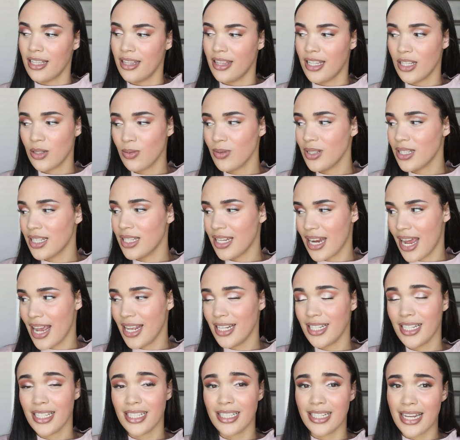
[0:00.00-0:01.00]
This one's
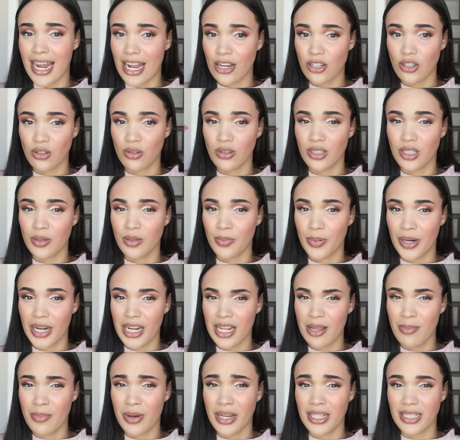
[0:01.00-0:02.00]
nice, it's natural, it's
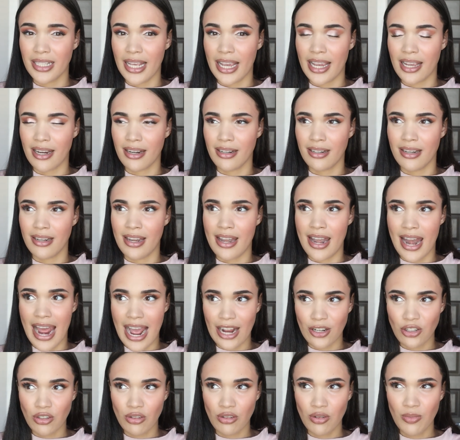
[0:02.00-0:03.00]
pretty, but it's like
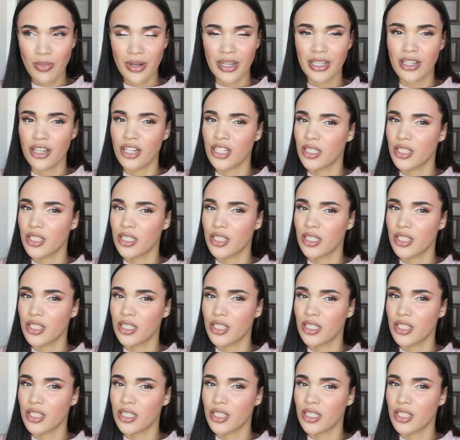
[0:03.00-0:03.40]
natural, but